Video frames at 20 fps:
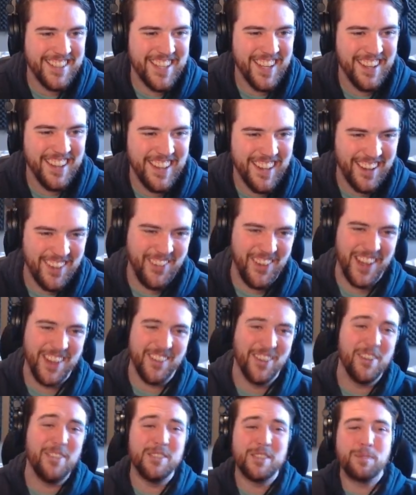to we
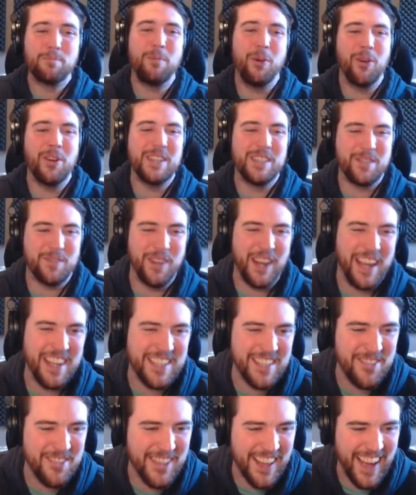lose points when I
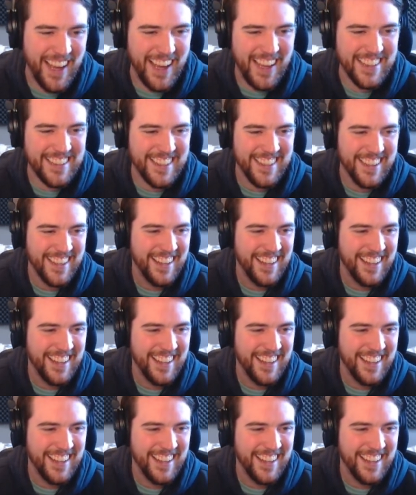do that.